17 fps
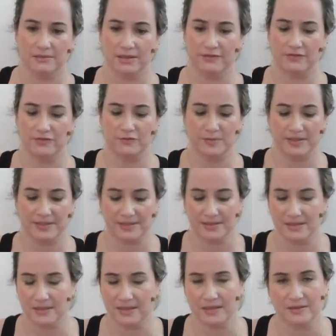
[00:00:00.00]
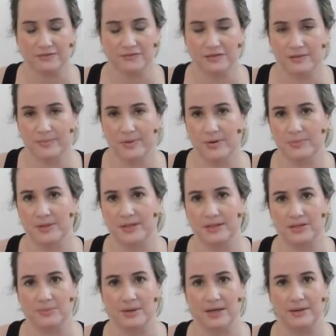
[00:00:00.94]
If you've been sitting for a
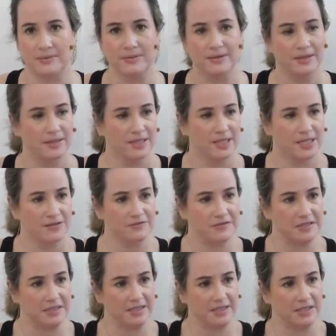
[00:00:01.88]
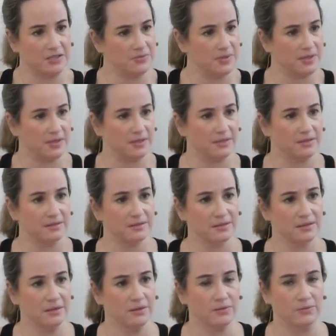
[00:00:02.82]
moment, you may feel like you want to
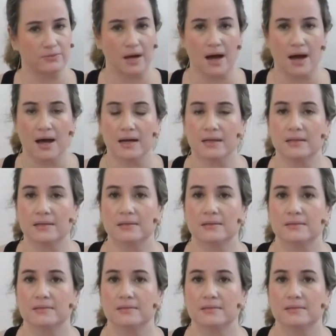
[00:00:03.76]
rock